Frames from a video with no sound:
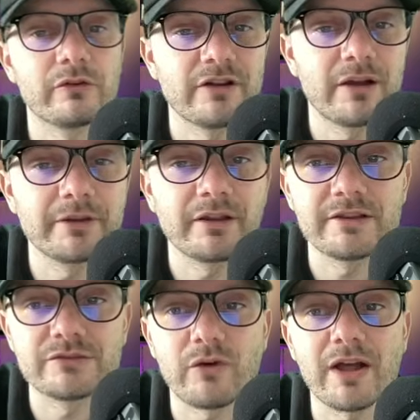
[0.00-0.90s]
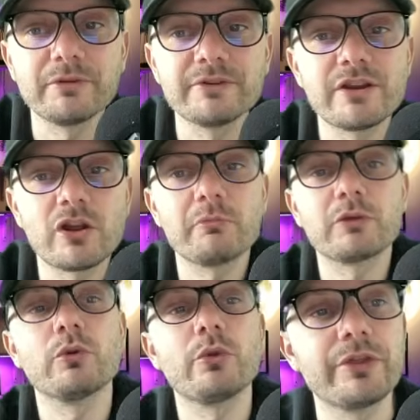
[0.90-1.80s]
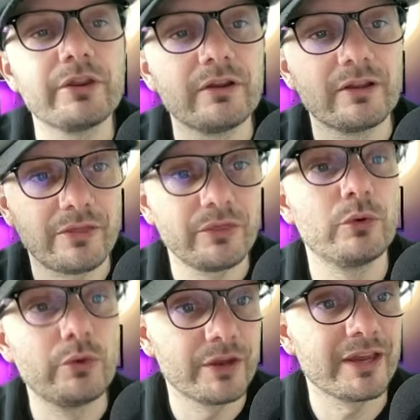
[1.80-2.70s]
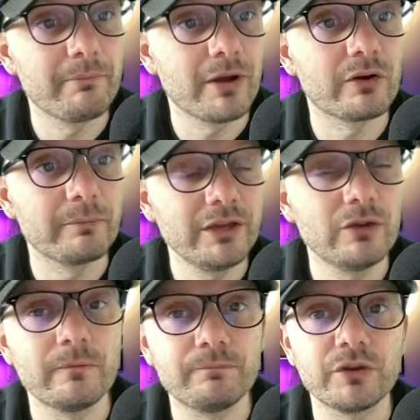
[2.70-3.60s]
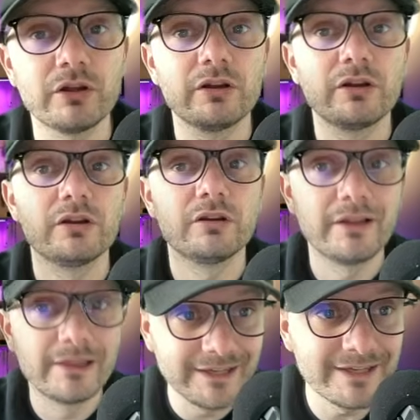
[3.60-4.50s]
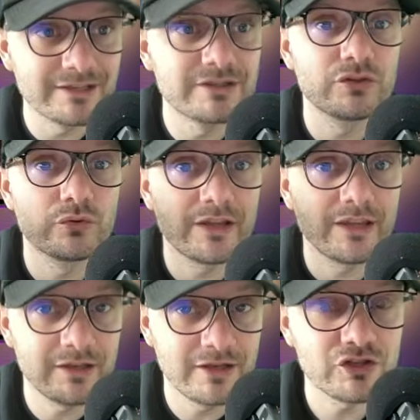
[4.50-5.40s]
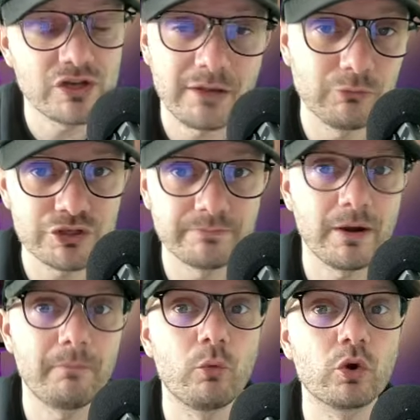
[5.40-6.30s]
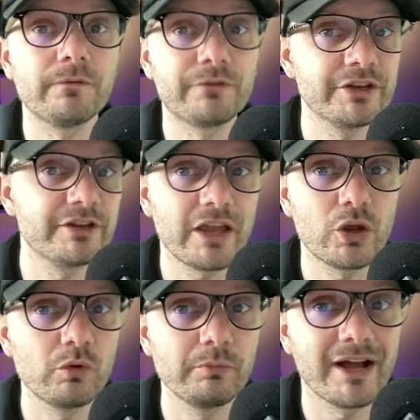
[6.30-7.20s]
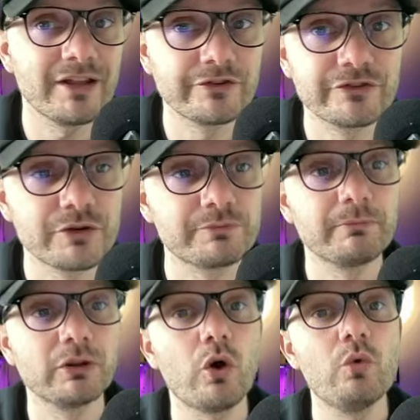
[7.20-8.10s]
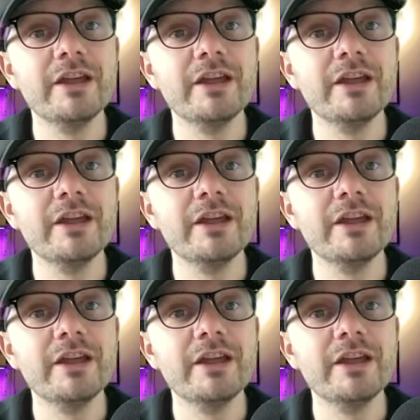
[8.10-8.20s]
timing. Guys, write please in a comment what do you think about a bio. Link to the initiation accumulation pump model for indicator will be on the description below.